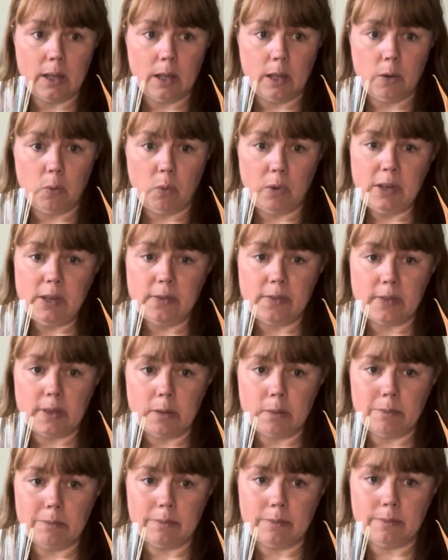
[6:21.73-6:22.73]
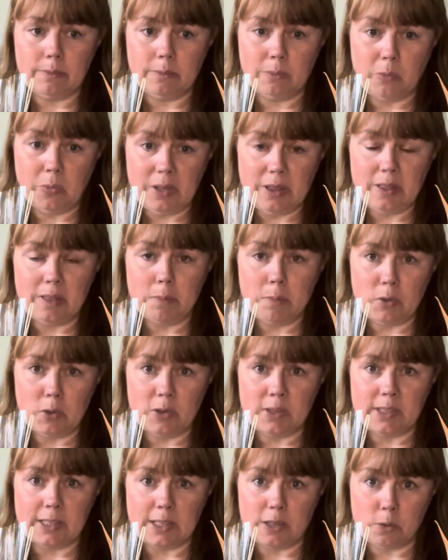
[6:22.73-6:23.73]
one of them with the
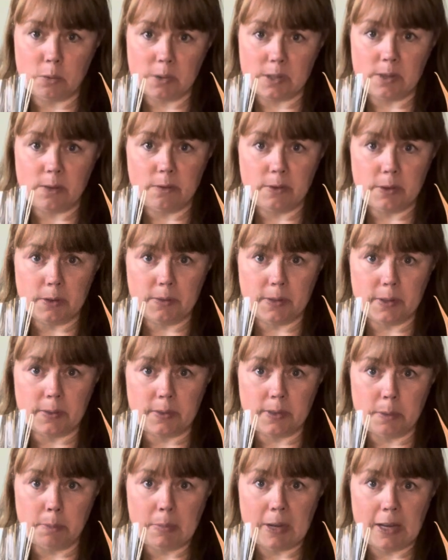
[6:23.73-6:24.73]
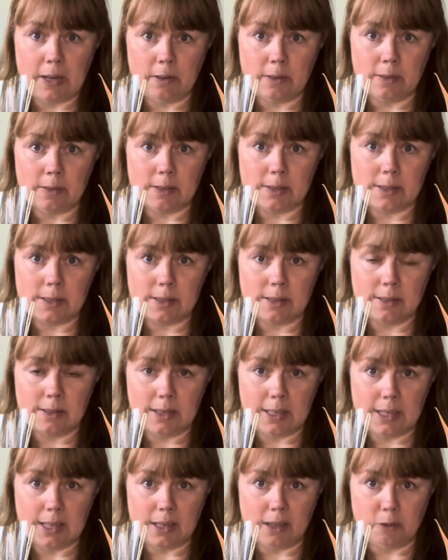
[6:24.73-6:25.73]
postage was over £50, the
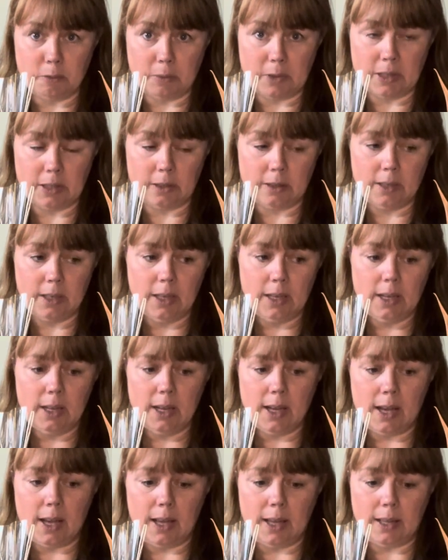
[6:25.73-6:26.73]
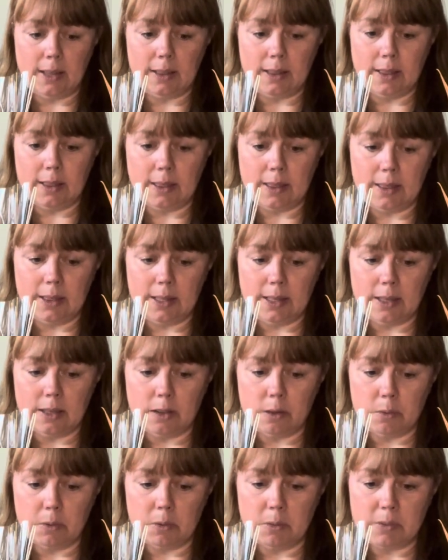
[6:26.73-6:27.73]
yellow one, and the other
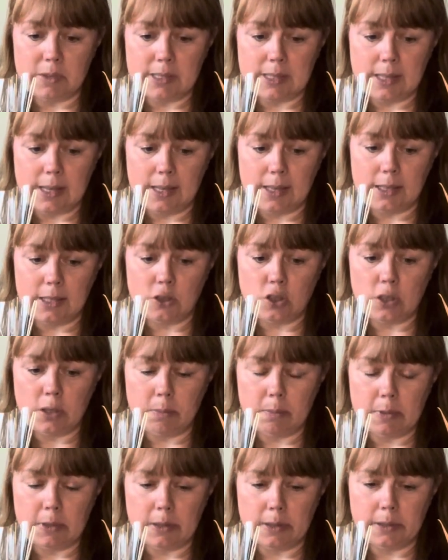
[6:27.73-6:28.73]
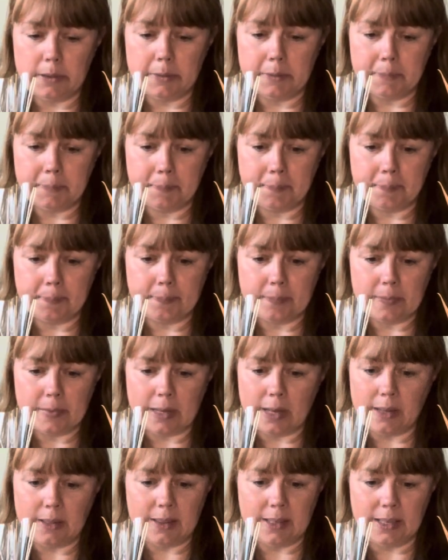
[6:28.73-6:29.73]
one was slightly cheaper.
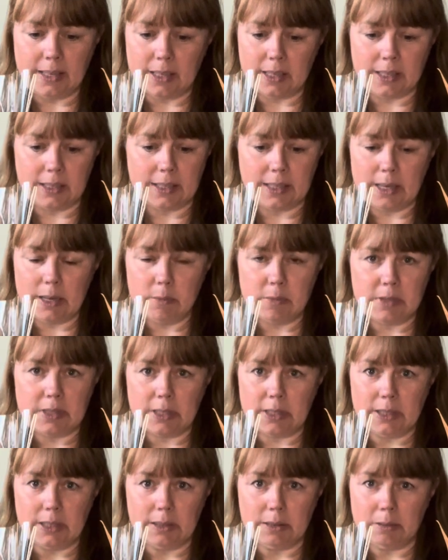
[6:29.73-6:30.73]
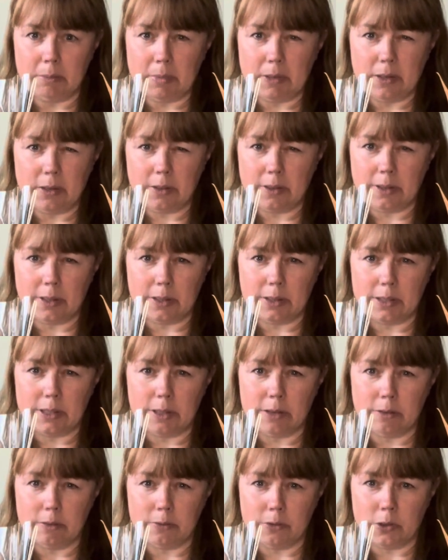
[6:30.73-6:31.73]
I think it came to about 30
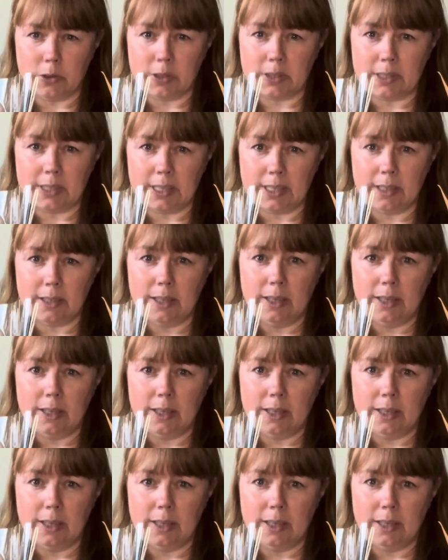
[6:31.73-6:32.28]
or 40.